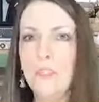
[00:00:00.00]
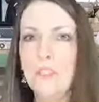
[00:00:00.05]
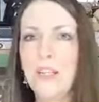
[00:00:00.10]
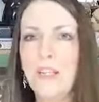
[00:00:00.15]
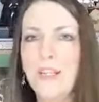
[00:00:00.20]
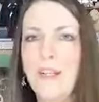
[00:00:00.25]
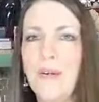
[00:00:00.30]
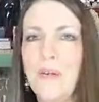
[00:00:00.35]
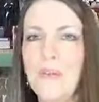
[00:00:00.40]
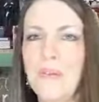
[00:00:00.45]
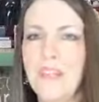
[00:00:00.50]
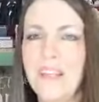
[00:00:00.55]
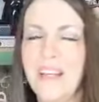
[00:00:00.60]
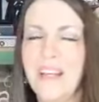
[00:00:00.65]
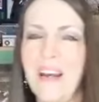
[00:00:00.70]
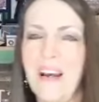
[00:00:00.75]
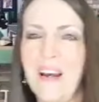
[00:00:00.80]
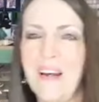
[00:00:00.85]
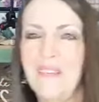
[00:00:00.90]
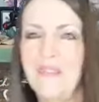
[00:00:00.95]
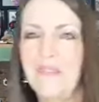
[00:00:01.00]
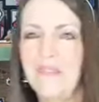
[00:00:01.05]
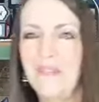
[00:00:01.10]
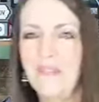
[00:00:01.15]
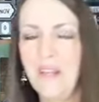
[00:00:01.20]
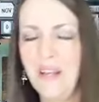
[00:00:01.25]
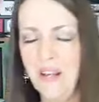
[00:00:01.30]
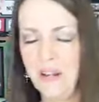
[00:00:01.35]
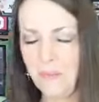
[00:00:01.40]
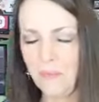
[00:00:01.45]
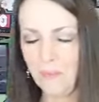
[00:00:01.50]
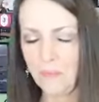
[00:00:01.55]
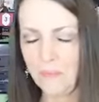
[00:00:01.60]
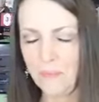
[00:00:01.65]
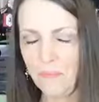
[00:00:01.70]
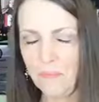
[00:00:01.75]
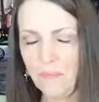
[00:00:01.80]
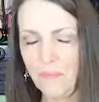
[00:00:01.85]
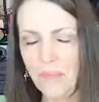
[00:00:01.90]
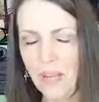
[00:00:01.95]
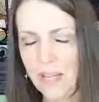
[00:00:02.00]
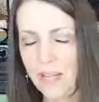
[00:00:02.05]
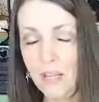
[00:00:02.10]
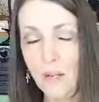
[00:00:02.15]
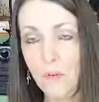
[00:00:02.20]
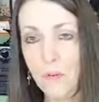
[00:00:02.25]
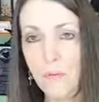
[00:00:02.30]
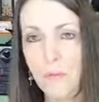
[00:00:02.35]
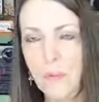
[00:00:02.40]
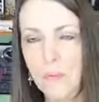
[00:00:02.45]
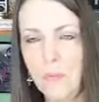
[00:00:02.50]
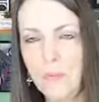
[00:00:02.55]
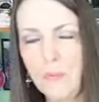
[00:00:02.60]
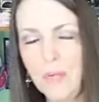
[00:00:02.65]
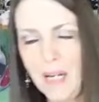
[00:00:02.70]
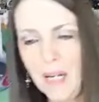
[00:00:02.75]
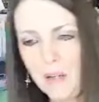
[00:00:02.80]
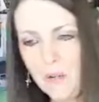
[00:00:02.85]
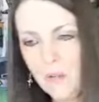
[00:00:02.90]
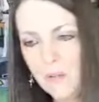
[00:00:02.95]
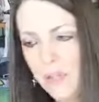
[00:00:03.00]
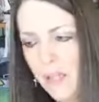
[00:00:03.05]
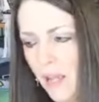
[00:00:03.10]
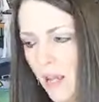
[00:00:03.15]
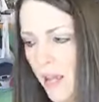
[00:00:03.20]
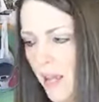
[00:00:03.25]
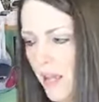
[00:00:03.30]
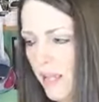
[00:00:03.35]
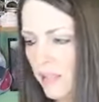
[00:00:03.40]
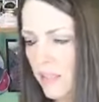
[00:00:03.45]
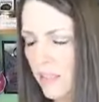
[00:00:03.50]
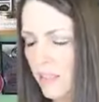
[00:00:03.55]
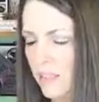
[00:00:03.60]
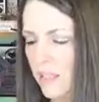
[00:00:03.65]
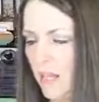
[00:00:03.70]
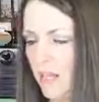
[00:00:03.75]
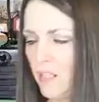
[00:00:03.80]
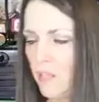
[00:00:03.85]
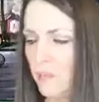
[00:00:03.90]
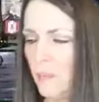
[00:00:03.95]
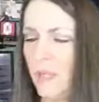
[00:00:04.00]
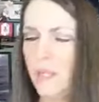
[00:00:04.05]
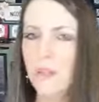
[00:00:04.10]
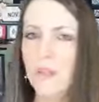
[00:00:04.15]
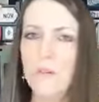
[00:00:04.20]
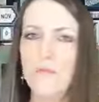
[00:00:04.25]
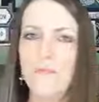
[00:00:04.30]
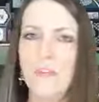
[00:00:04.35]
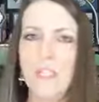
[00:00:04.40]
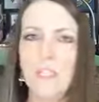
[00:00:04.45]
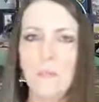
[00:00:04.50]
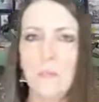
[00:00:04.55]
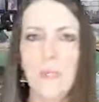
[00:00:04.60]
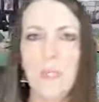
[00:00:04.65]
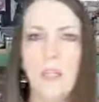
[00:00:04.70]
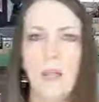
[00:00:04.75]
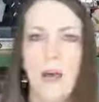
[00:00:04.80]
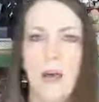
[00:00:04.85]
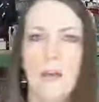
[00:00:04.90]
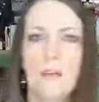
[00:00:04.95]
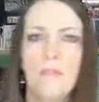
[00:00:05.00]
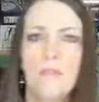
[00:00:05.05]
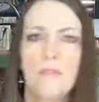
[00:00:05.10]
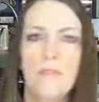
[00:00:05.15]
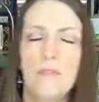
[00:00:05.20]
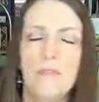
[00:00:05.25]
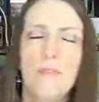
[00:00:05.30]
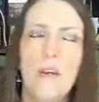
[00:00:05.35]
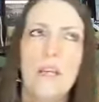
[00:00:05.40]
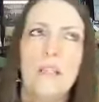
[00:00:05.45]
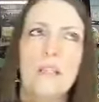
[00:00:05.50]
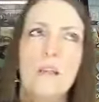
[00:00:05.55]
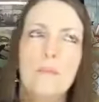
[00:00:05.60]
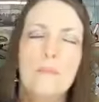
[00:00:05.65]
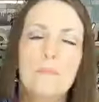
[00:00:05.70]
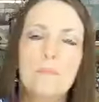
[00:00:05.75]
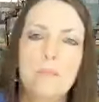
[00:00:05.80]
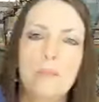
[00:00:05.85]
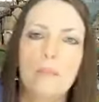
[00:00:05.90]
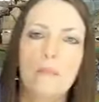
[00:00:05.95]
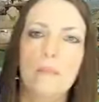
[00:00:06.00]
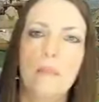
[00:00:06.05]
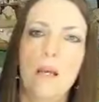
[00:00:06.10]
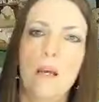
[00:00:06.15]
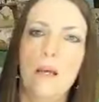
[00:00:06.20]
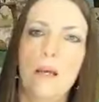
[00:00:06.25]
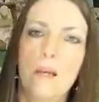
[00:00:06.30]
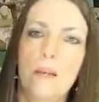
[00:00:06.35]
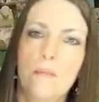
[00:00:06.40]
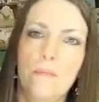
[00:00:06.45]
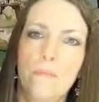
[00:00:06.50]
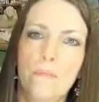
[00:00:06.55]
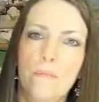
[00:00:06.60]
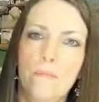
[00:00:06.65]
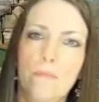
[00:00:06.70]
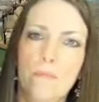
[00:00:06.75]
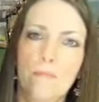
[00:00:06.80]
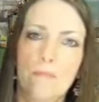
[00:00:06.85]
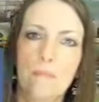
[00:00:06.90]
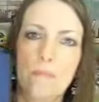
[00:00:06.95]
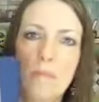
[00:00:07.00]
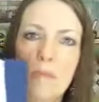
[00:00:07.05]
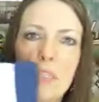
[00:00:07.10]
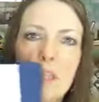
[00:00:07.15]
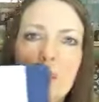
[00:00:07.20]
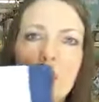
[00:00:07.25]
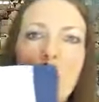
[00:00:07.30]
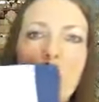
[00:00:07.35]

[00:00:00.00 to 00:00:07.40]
which I don't think I can't remember, but I don't think I had this last month on Facebook Live. In fact, I did